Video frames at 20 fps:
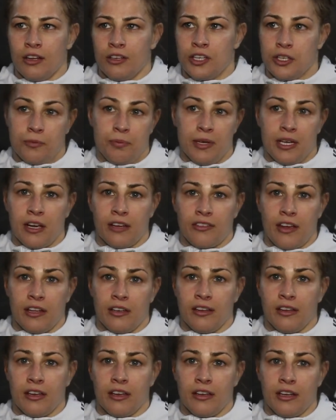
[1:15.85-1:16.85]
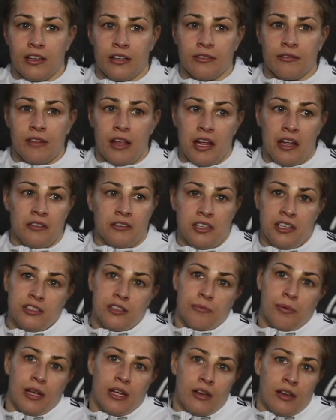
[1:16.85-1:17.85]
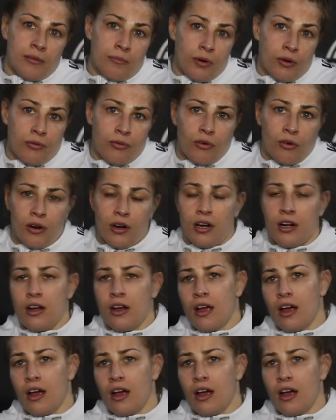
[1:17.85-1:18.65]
just because I didn't anticipate it before.